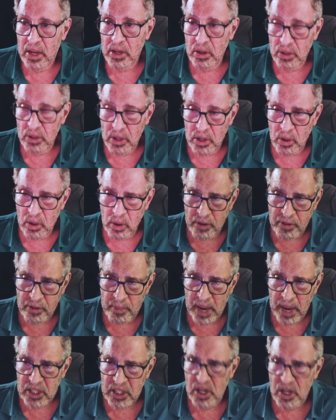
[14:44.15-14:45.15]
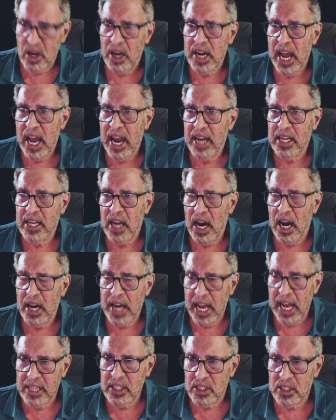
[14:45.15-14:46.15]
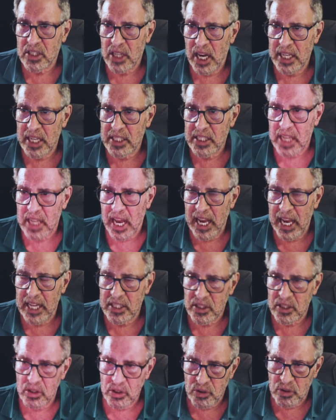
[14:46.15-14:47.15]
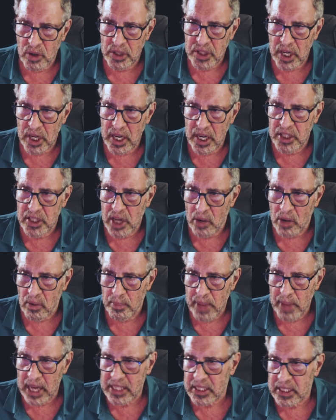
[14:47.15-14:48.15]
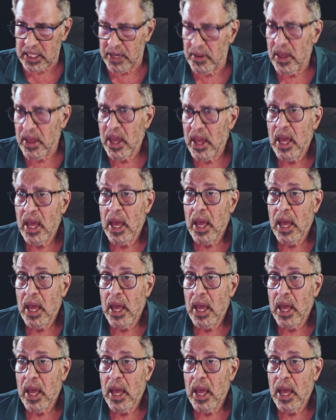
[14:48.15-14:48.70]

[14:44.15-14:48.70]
new, new information on, ec- on exercise, science, nutrition, and general medicine.